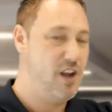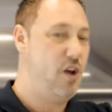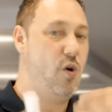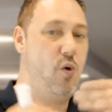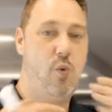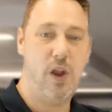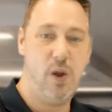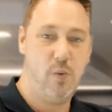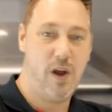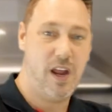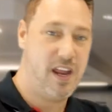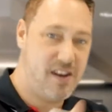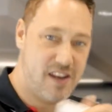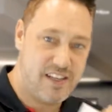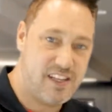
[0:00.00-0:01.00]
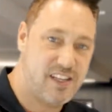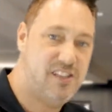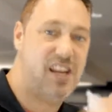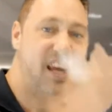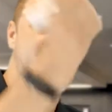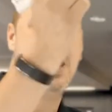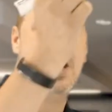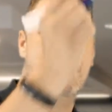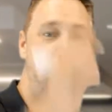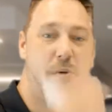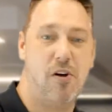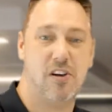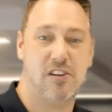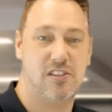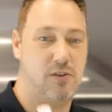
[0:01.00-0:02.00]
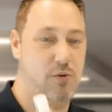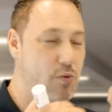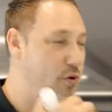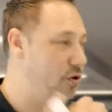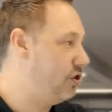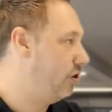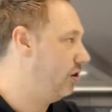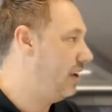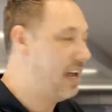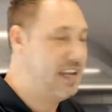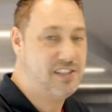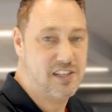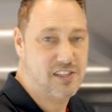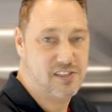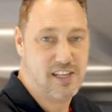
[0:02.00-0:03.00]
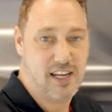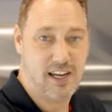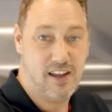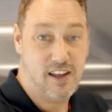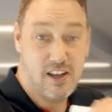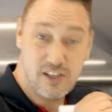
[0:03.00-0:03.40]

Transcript: we win, there's a tick in a box towards your licensing.